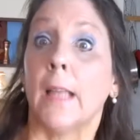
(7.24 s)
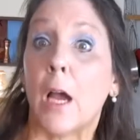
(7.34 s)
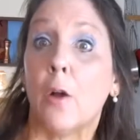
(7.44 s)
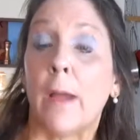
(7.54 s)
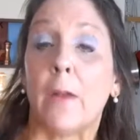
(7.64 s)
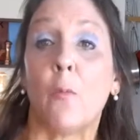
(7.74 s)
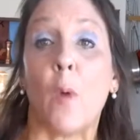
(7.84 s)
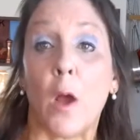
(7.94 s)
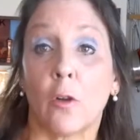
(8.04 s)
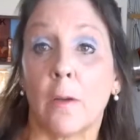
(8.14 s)
Hello and
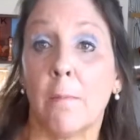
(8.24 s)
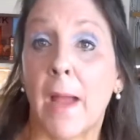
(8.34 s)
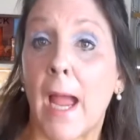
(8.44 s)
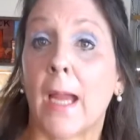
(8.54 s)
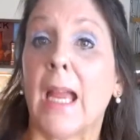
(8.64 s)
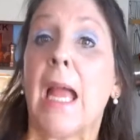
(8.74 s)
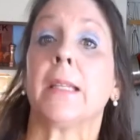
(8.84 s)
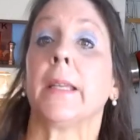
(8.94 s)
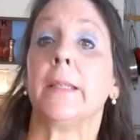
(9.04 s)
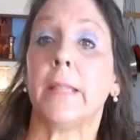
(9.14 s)
welcome back.
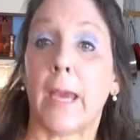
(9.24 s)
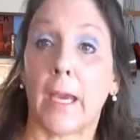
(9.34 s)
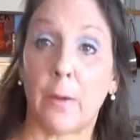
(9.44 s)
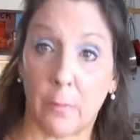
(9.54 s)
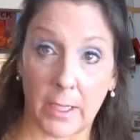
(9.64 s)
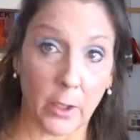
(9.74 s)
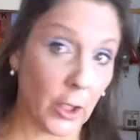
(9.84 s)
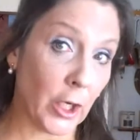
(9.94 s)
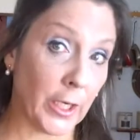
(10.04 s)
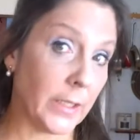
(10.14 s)
Today we
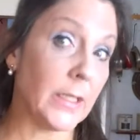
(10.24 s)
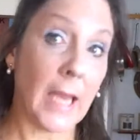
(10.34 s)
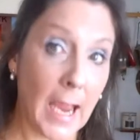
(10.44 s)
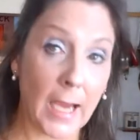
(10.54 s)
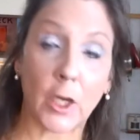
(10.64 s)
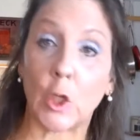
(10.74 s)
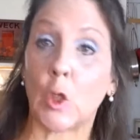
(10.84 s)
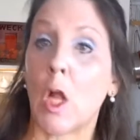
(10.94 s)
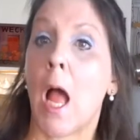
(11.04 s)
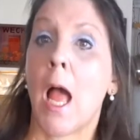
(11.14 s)
are going to
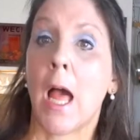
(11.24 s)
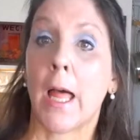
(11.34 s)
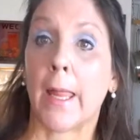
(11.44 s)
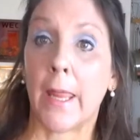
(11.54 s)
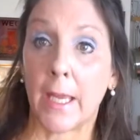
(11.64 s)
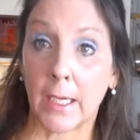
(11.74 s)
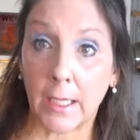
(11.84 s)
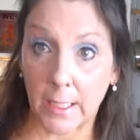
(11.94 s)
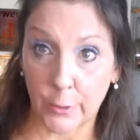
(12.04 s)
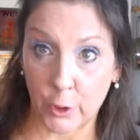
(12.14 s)
tackle uh, the
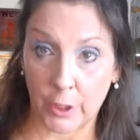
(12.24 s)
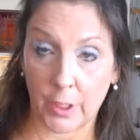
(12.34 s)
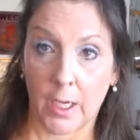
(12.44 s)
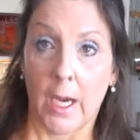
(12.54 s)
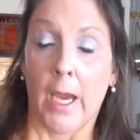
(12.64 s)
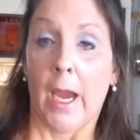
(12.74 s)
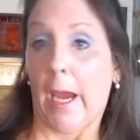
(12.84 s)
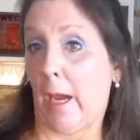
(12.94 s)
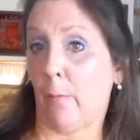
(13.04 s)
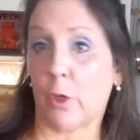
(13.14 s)
kitchen
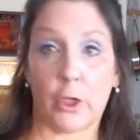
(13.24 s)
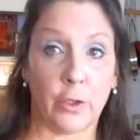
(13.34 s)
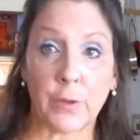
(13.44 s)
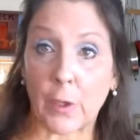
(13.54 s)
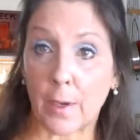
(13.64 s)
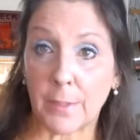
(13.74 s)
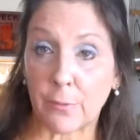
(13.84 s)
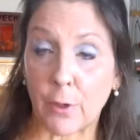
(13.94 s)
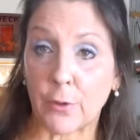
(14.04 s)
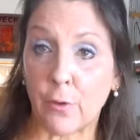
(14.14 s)
and we're going to use our
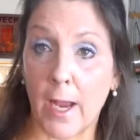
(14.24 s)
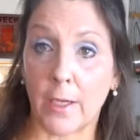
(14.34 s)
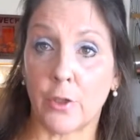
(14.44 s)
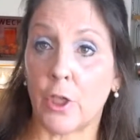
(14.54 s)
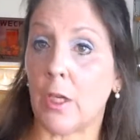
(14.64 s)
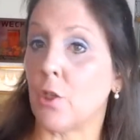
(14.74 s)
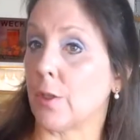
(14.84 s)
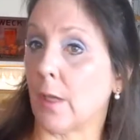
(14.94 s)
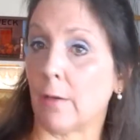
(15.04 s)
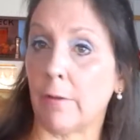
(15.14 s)
compass rose strategy
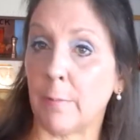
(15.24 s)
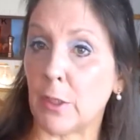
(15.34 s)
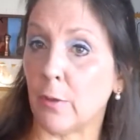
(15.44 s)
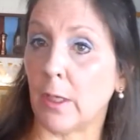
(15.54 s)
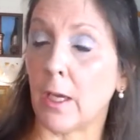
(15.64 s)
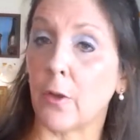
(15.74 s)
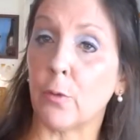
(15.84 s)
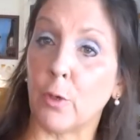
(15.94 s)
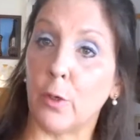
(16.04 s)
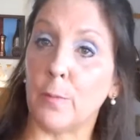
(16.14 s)
just like we've been doing the
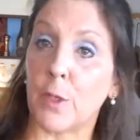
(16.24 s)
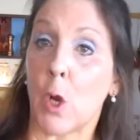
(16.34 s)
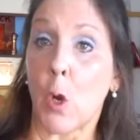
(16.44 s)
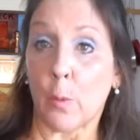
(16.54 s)
other rooms.